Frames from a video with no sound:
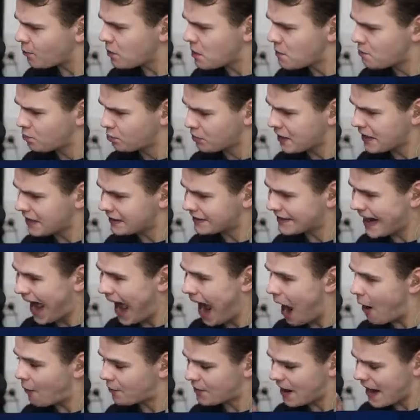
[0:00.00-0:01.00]
we bring
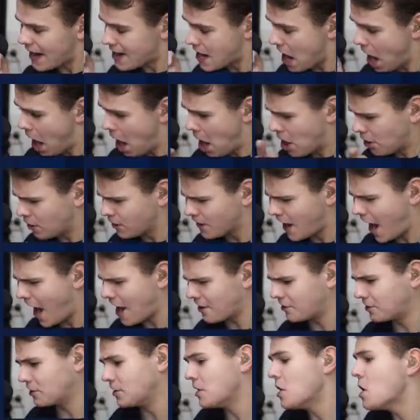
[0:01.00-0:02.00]
down an
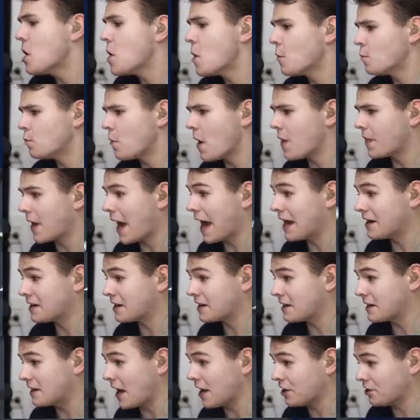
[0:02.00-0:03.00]
airliner with a
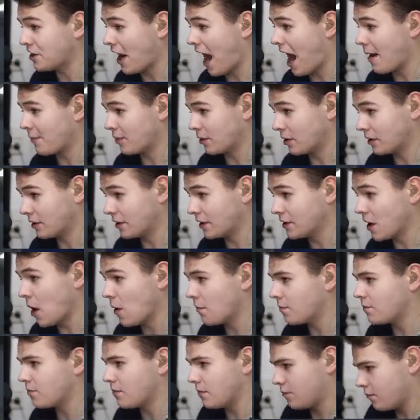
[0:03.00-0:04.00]
sledgehammer? You know,
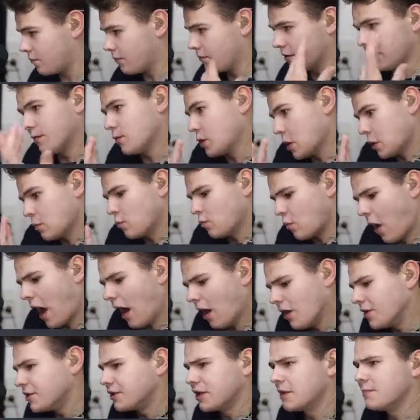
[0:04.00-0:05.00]

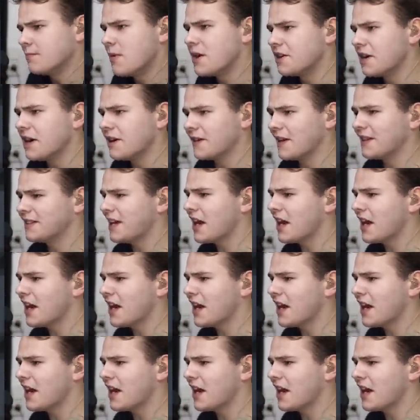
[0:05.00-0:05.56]
while it's in midair. That's